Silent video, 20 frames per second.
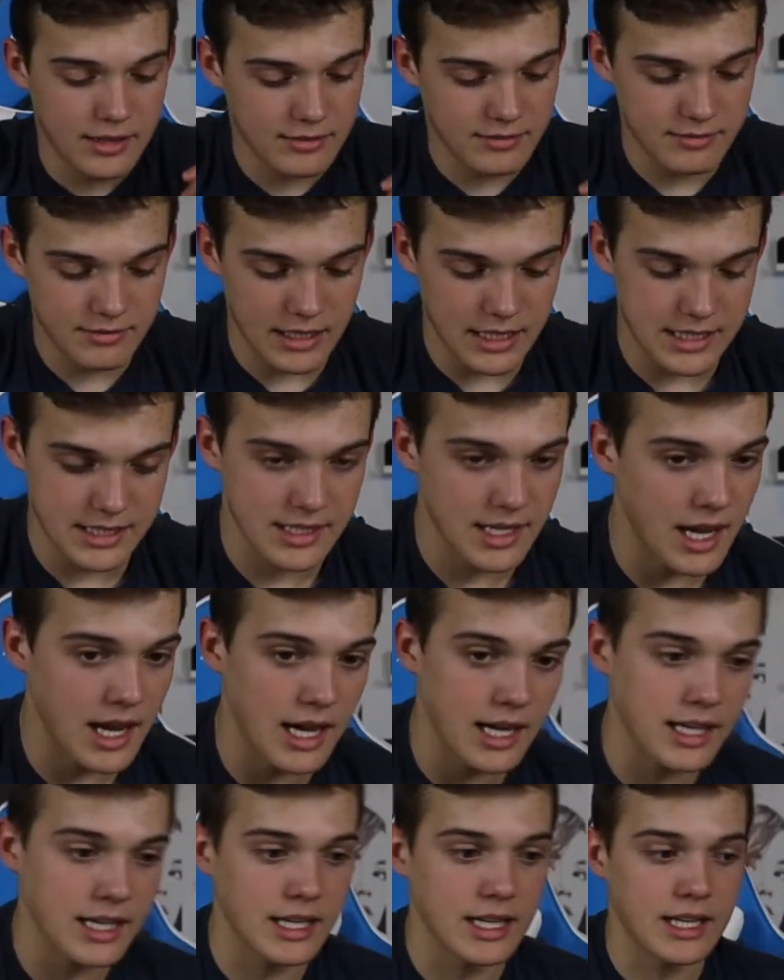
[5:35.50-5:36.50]
it's
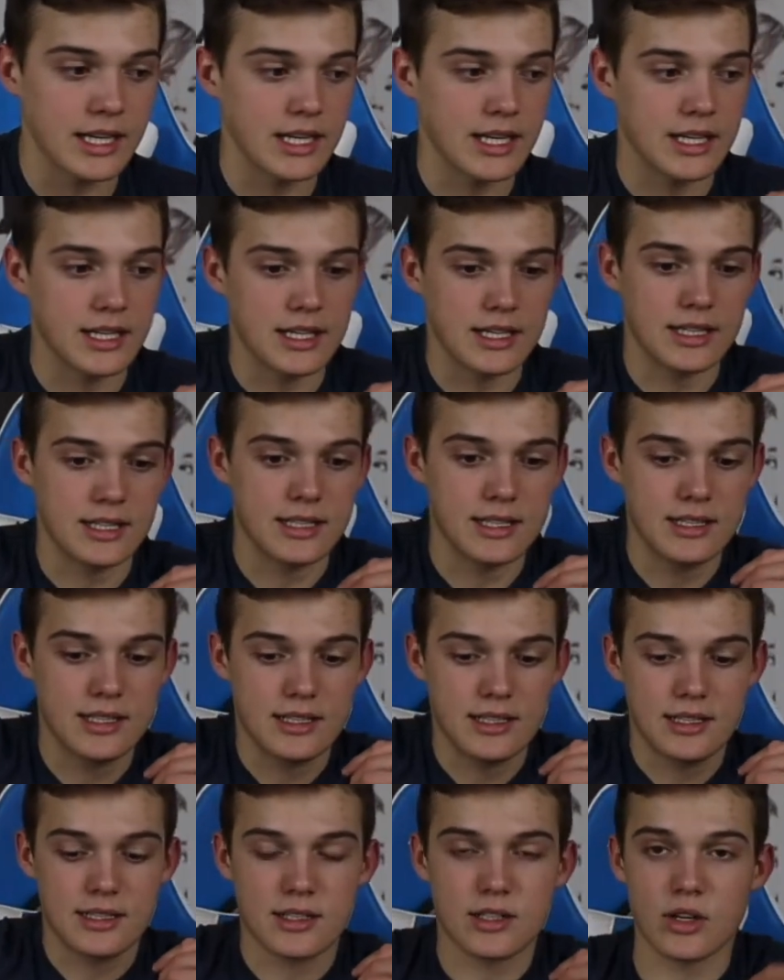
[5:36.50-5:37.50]
not gonna
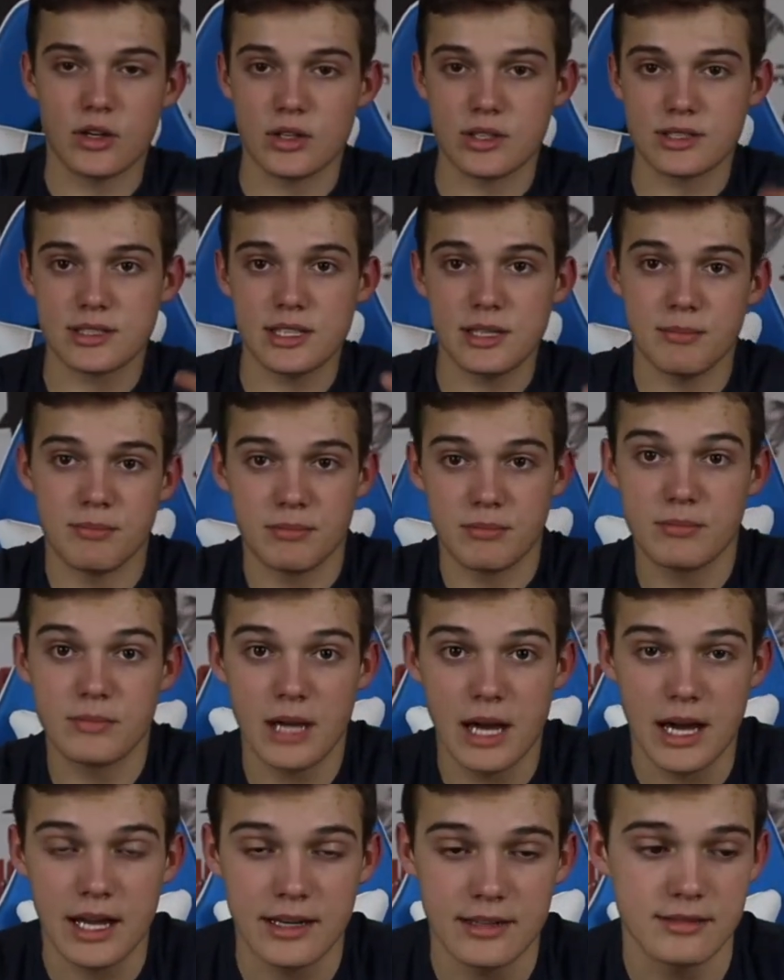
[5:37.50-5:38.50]
go to sleep.
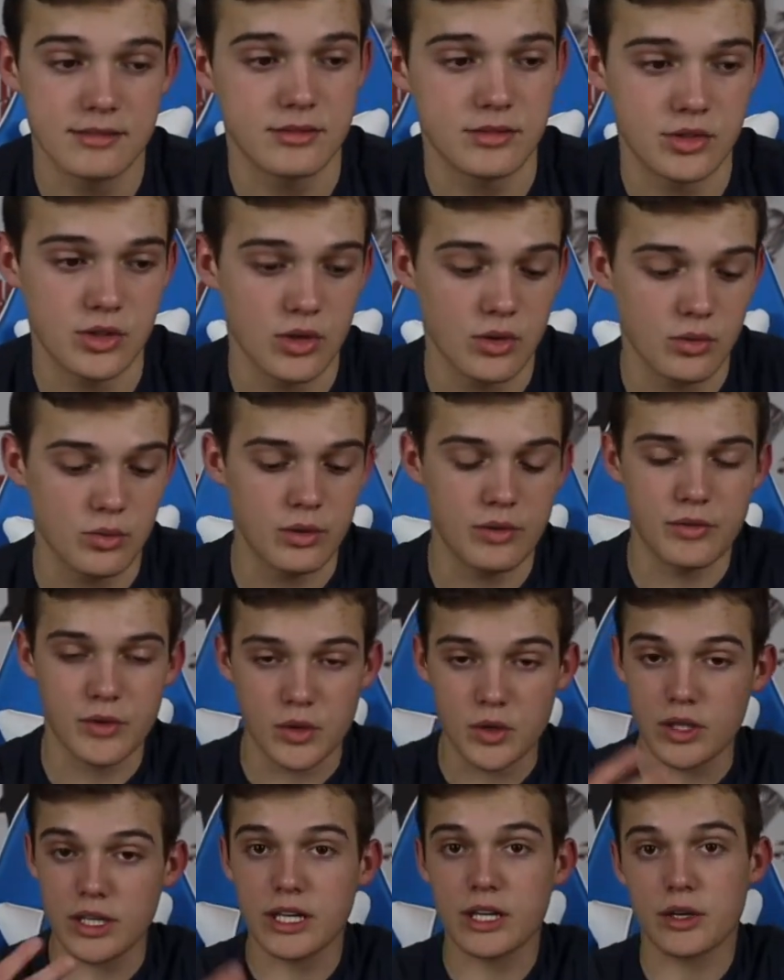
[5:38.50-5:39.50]
And so if you're
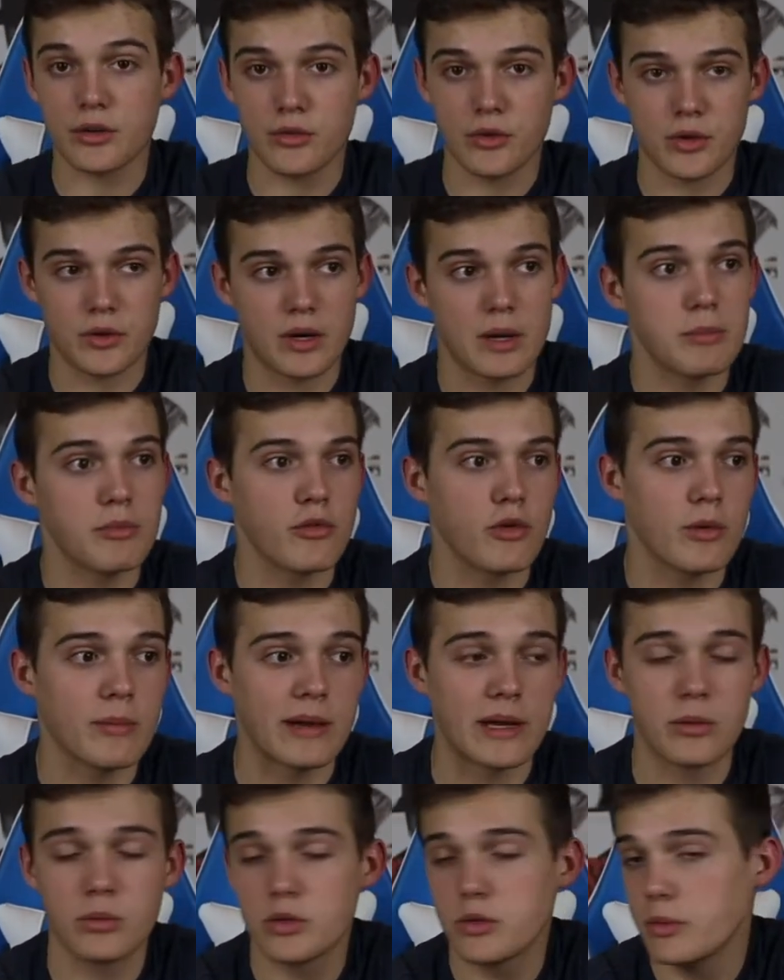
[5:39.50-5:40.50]
looking at your phone right before
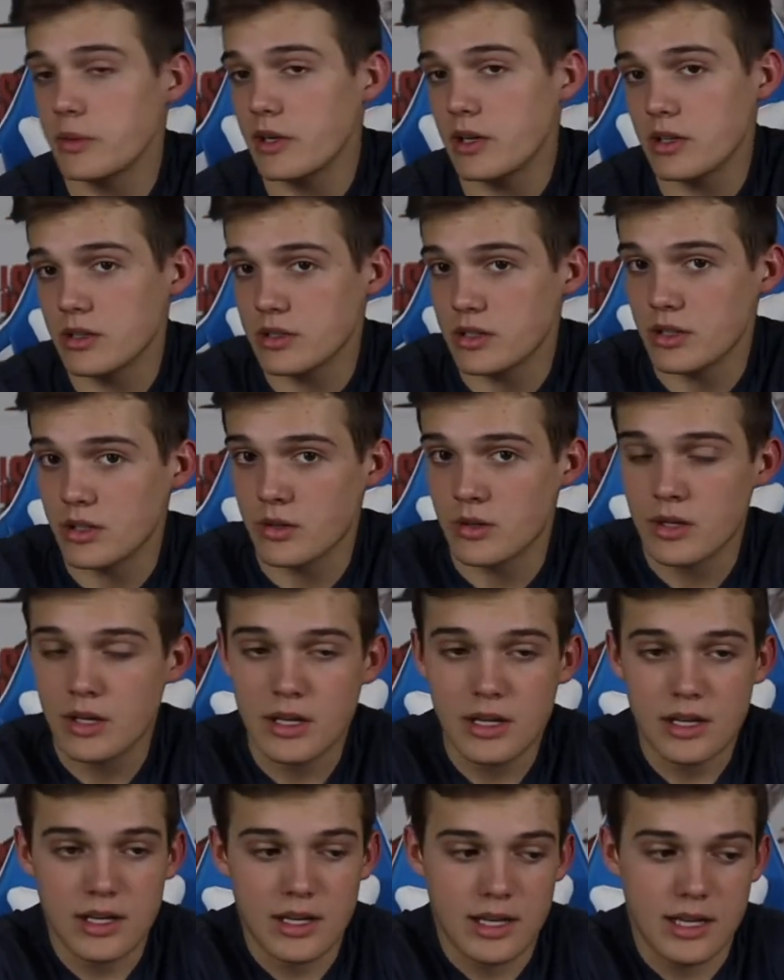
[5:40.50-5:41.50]
bed, which we all do,
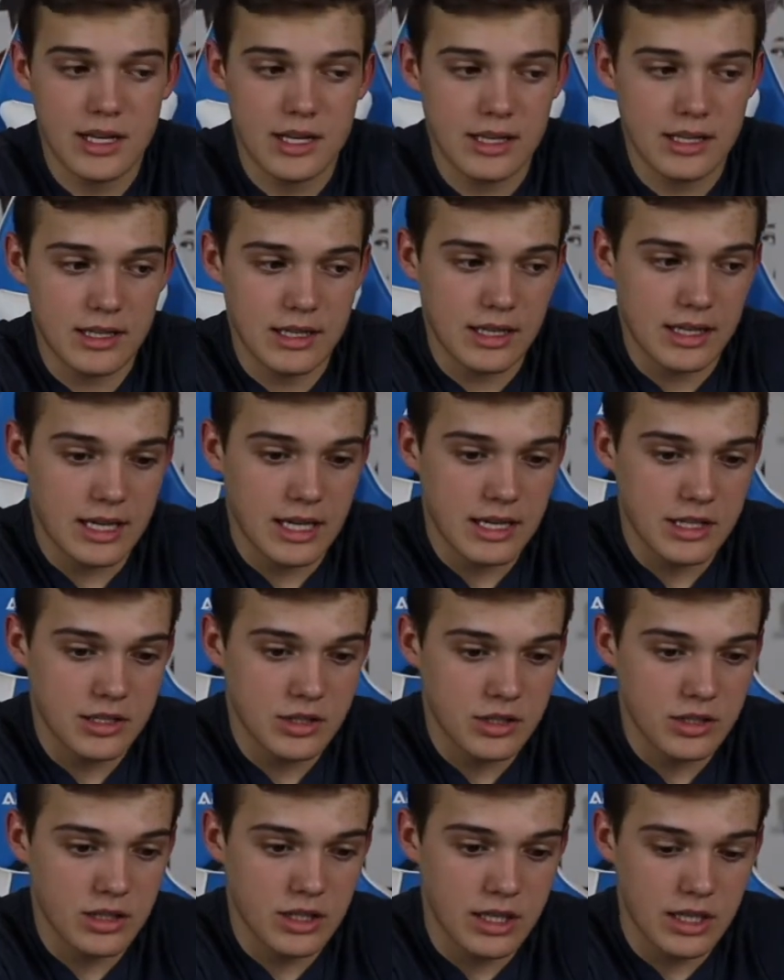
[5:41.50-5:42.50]
and
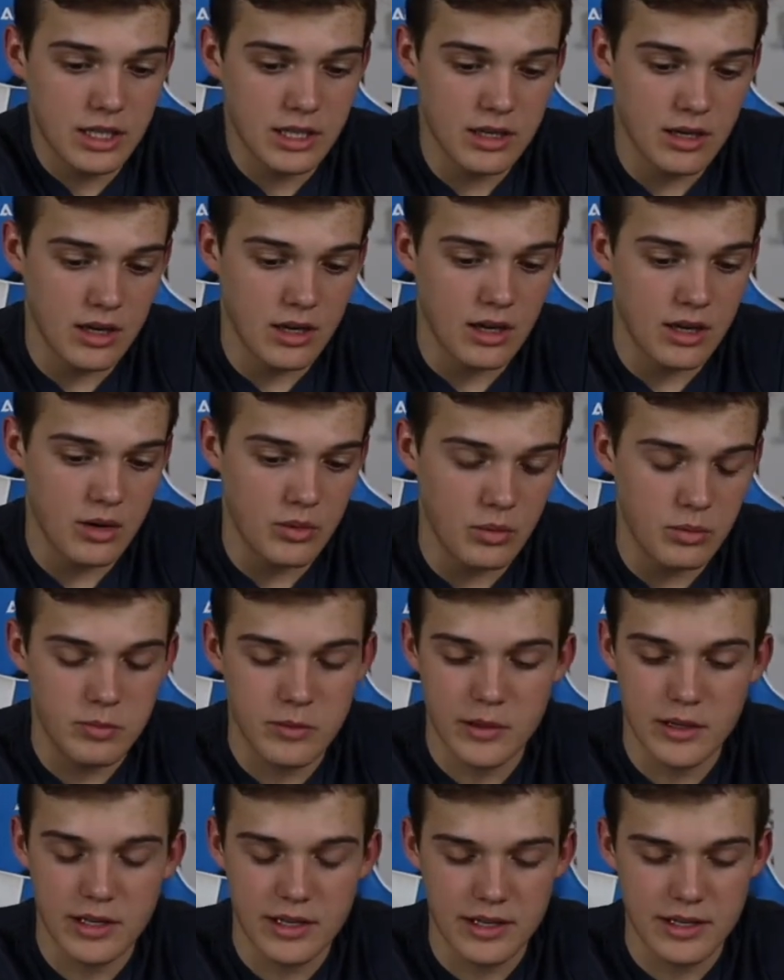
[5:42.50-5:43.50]
occasionally we
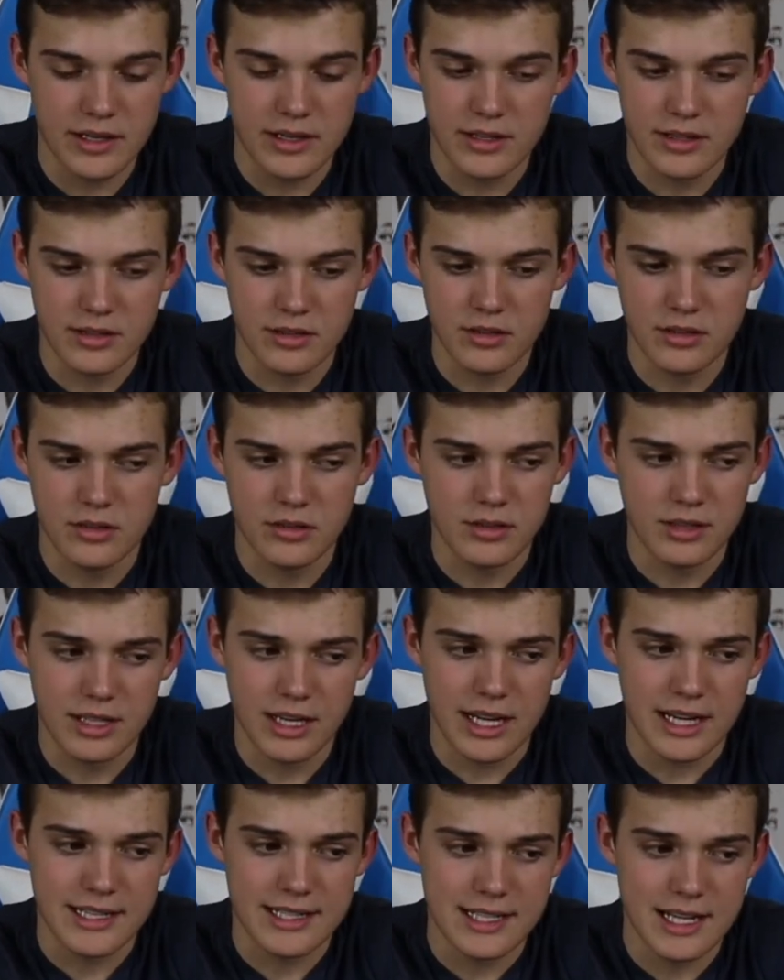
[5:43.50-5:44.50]
put it into the
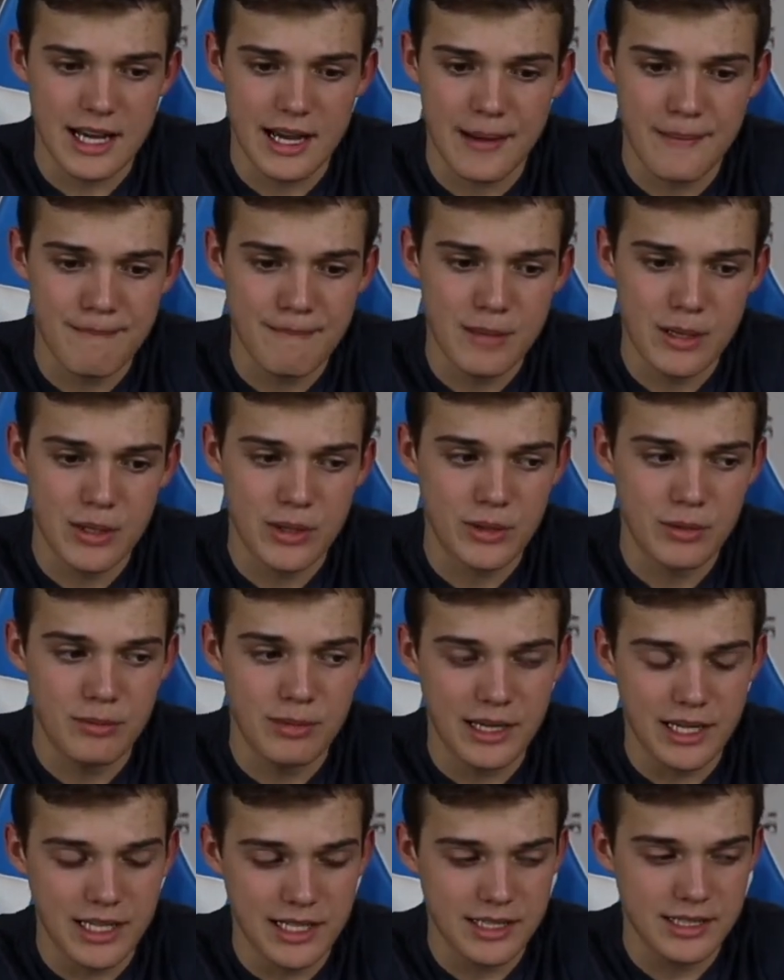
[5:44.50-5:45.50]
nighttime mode
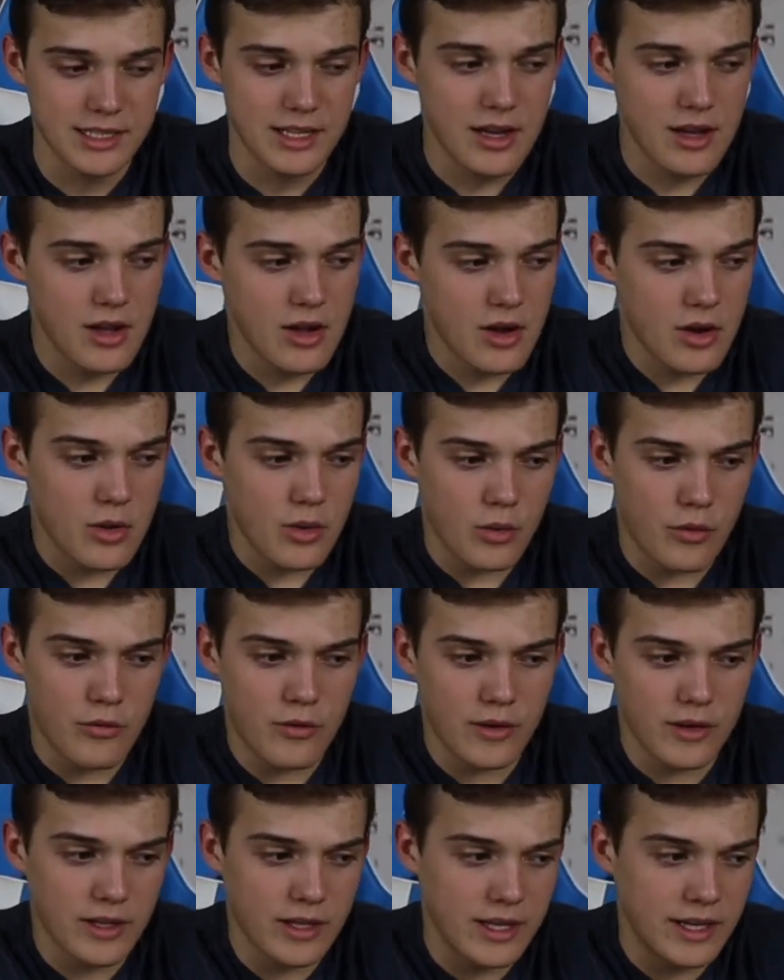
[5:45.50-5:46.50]
because we're
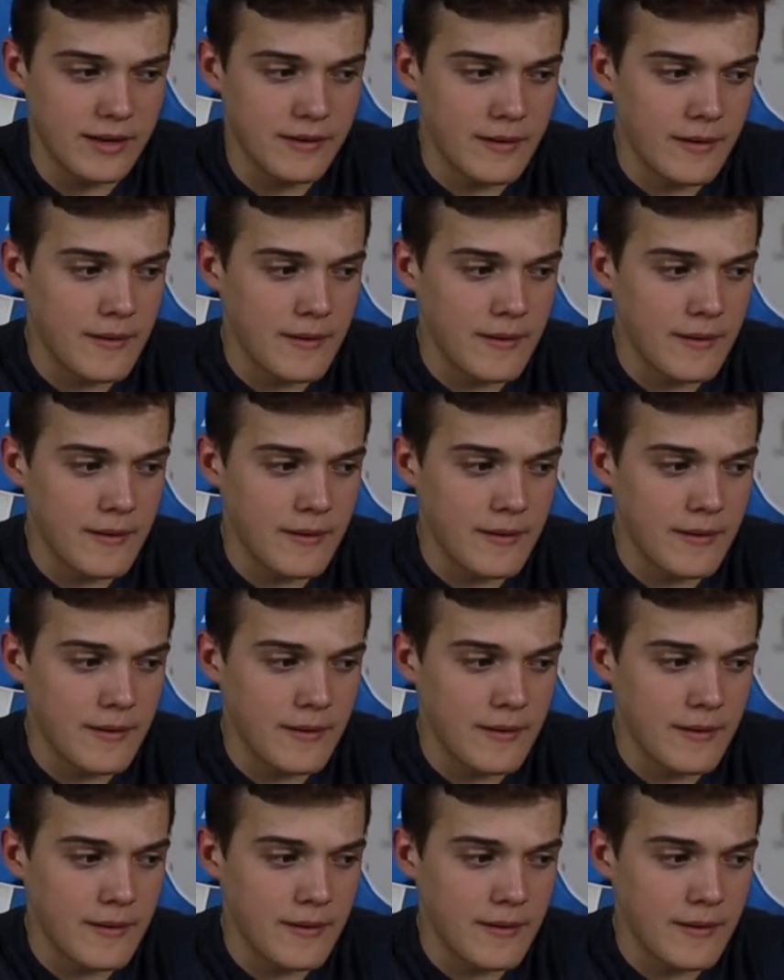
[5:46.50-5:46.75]
feeling